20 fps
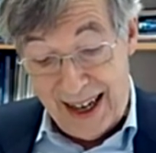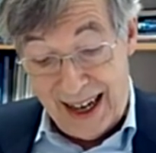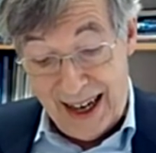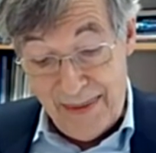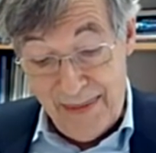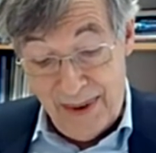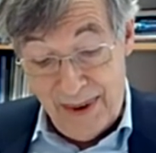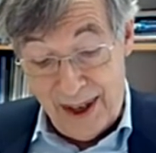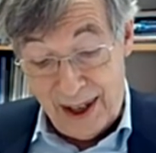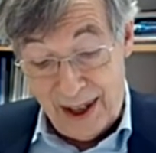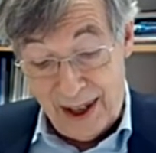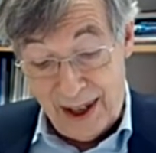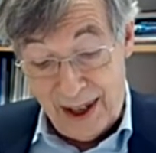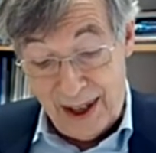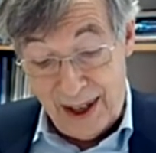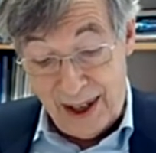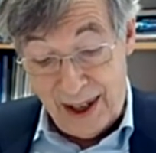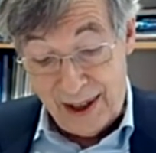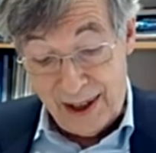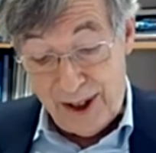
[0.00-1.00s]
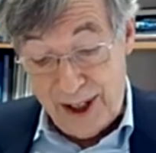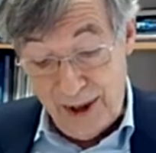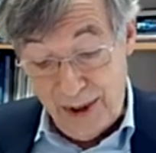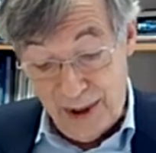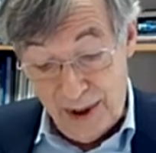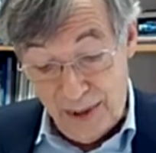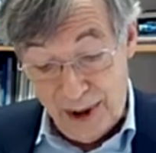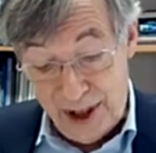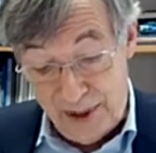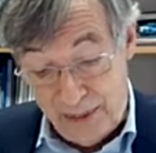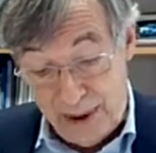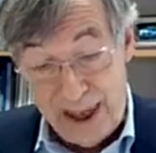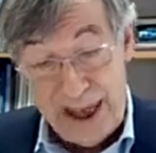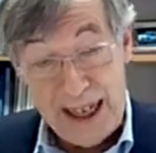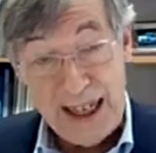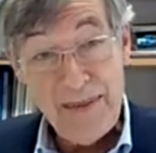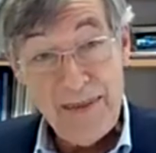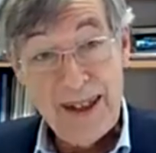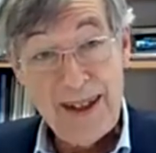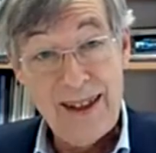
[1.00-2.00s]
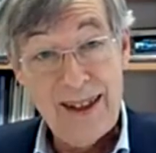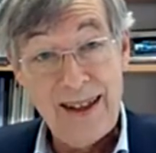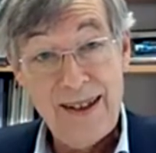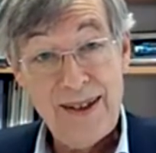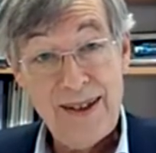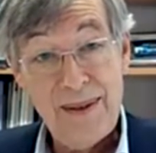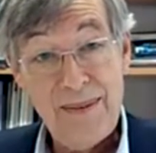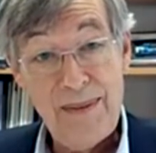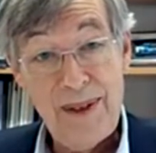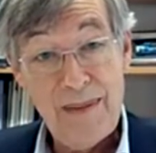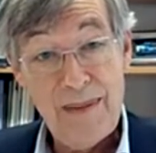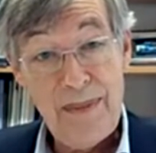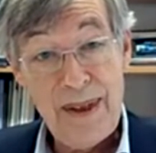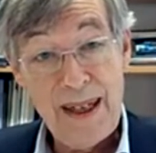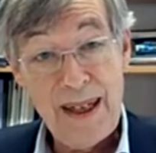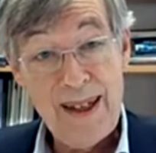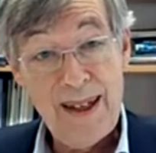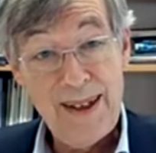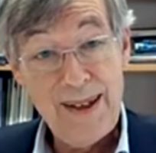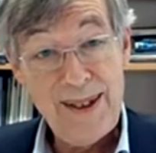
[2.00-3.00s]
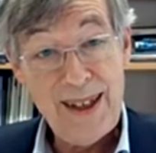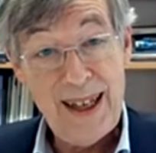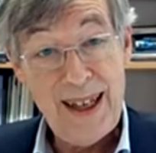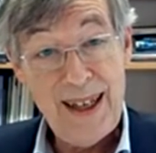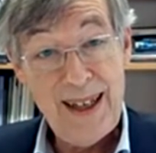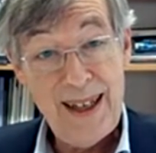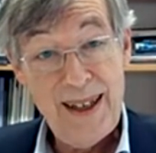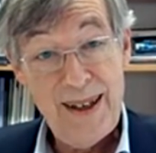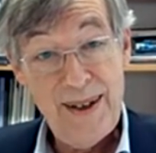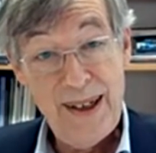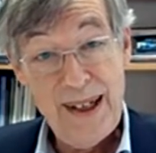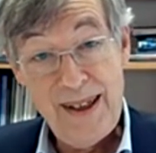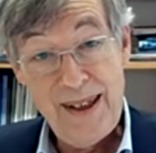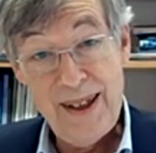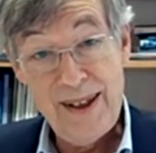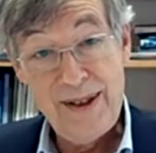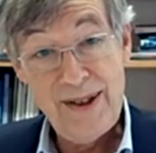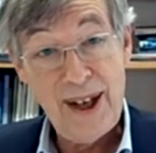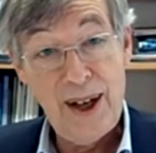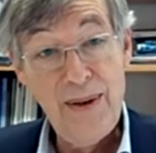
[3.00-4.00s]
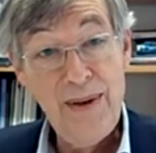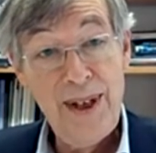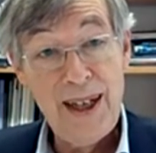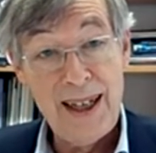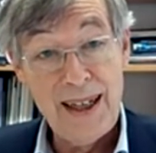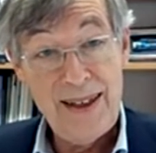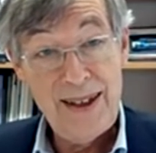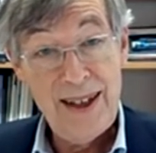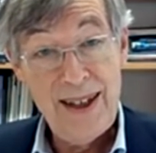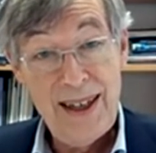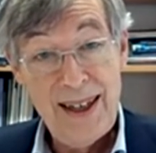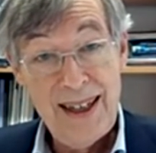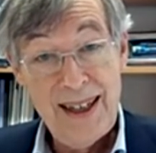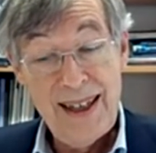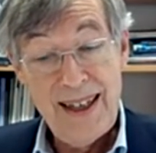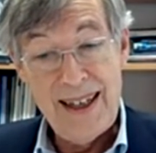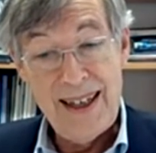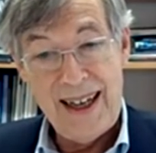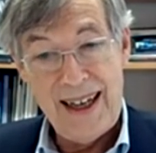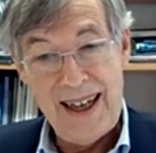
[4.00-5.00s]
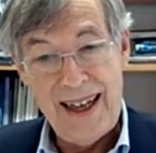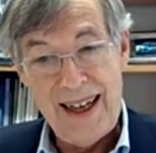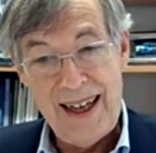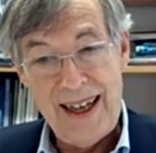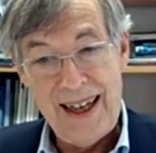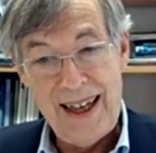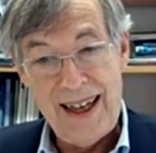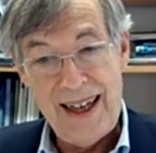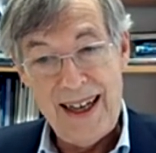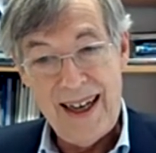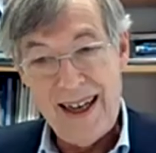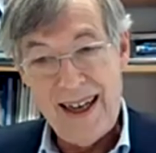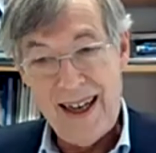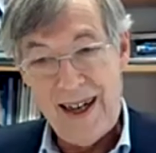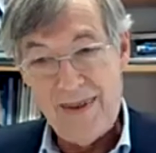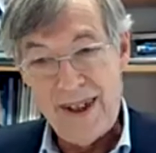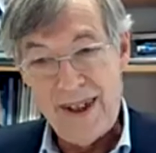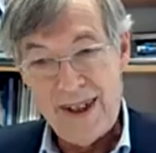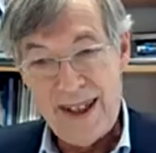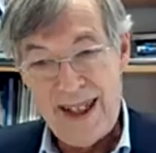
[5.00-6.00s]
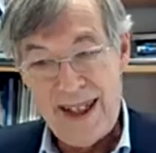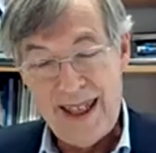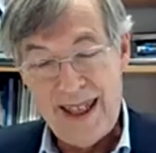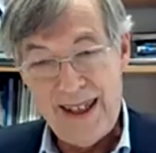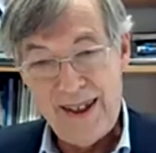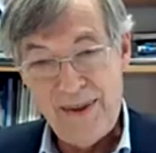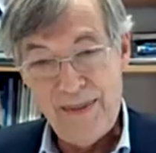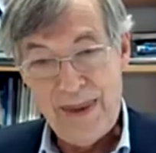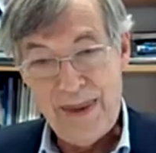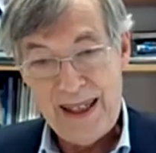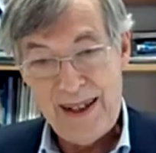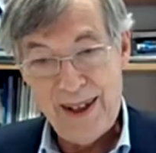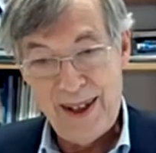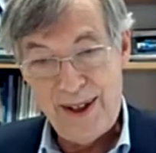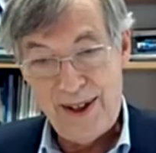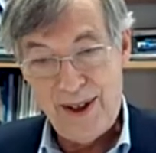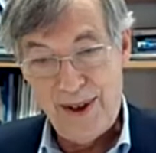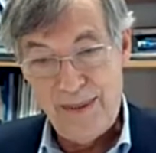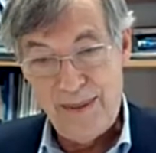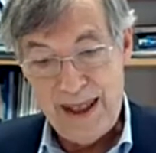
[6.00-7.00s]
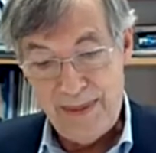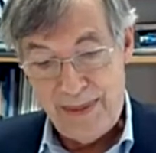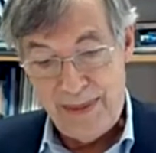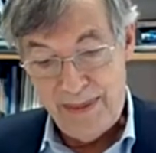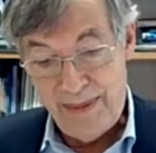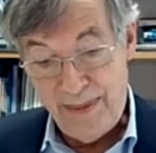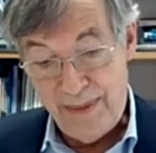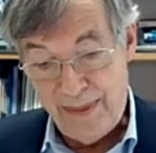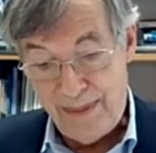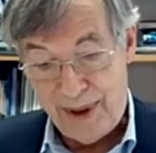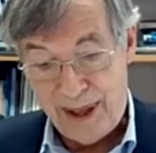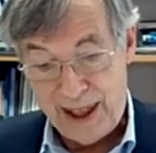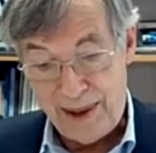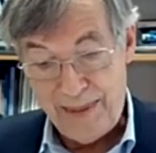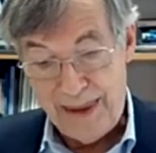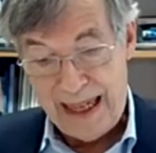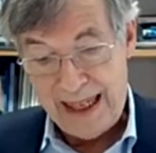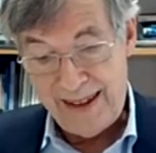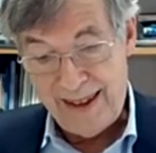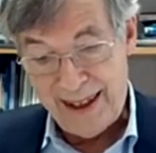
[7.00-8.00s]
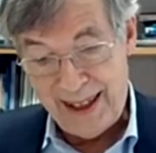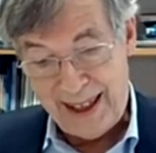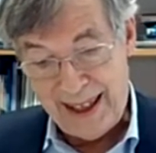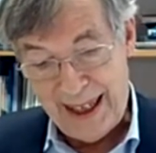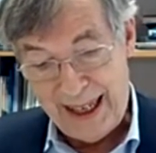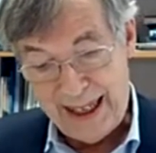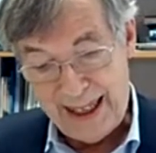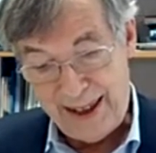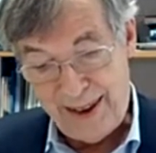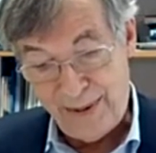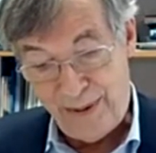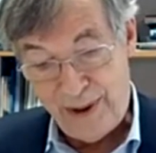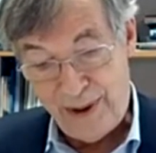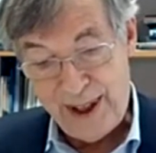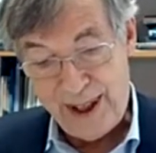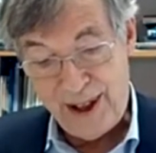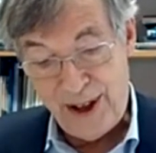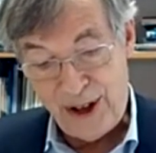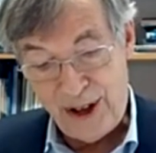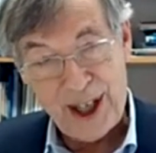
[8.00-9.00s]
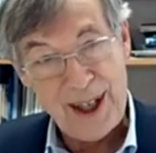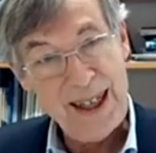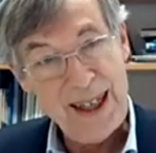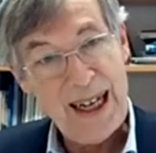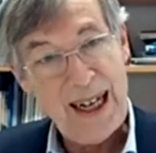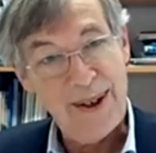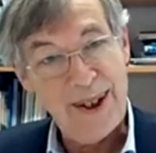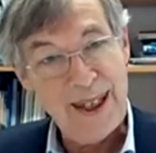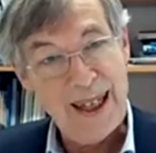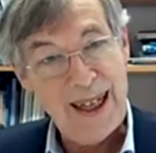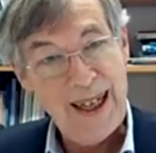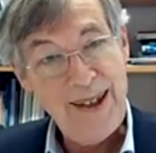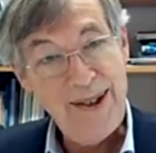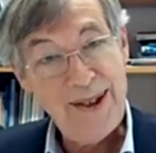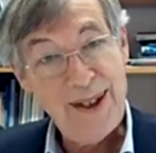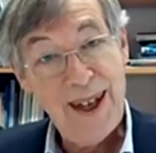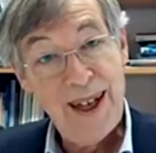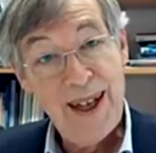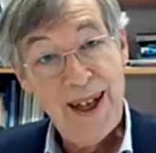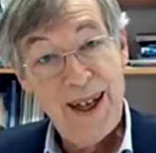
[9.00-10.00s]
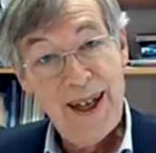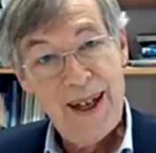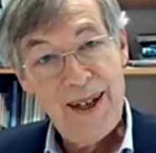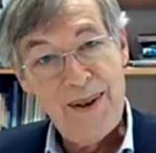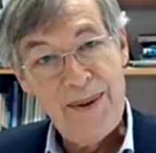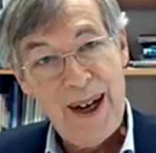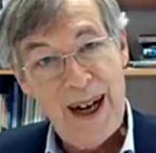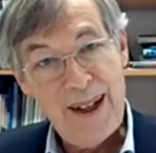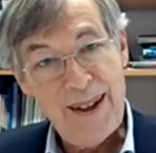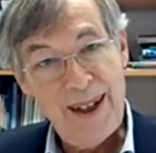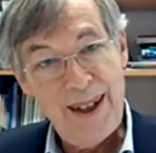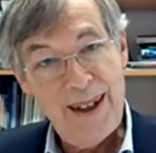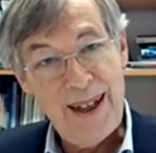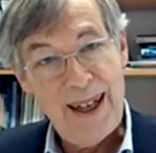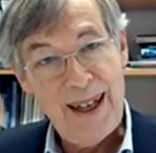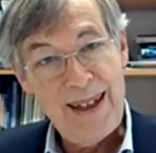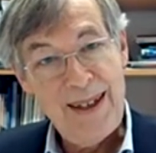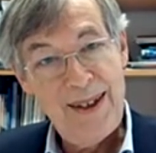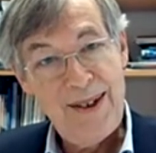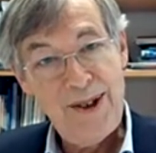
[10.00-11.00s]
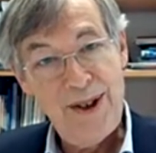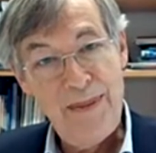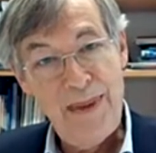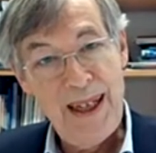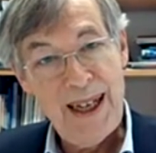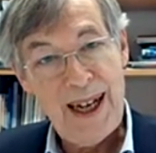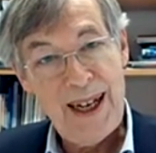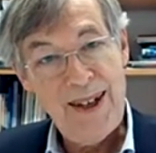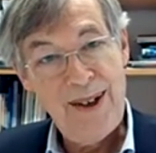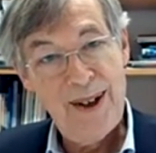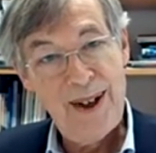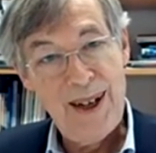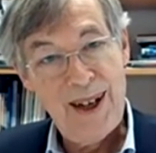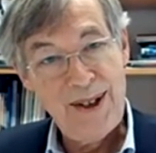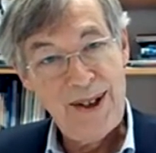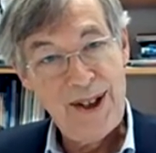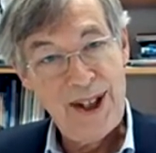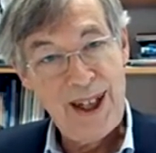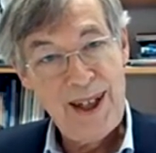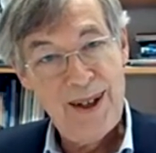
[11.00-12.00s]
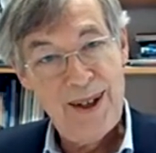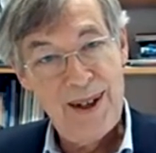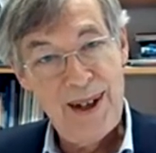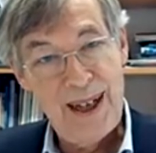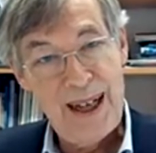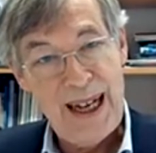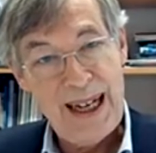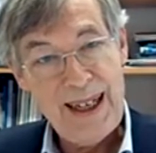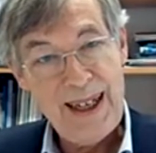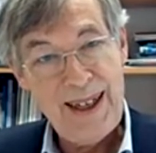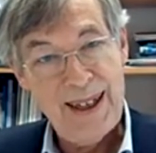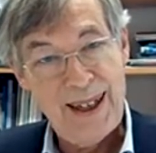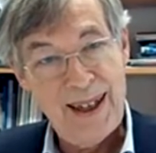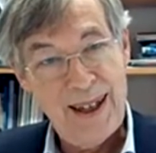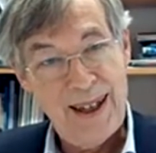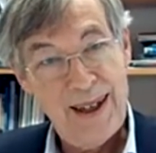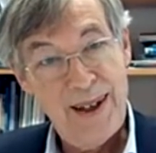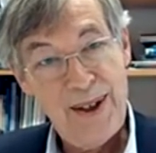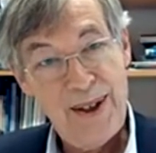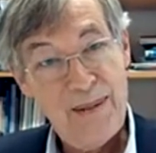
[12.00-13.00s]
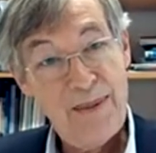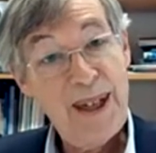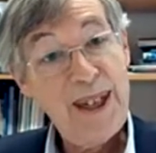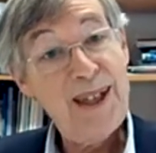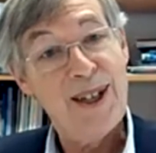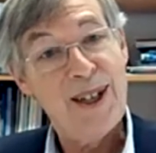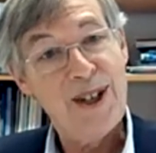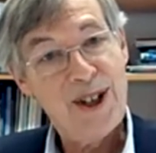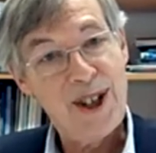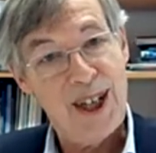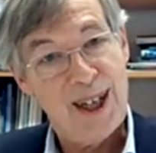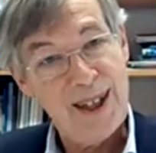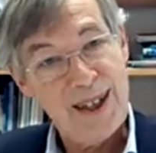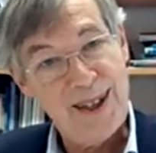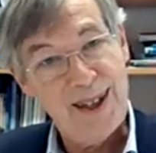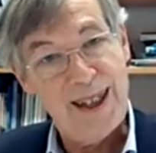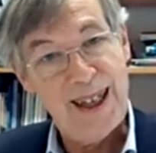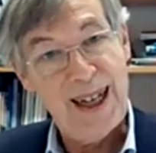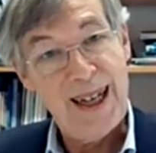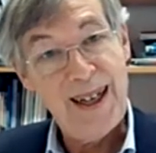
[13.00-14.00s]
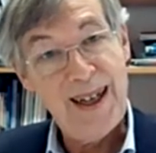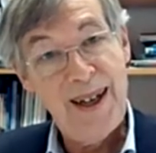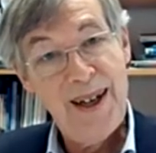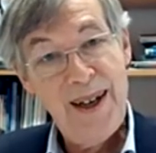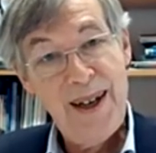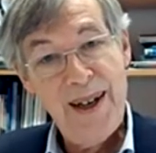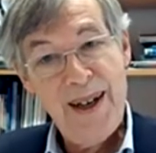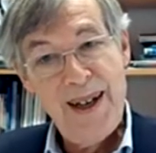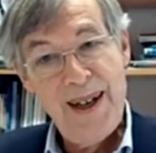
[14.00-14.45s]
I'm not going to use the word pragmatism, not because I disown it. Obviously, it is better to be pragmatic, like the French are nowadays, rather than to be ideological, like the British are today.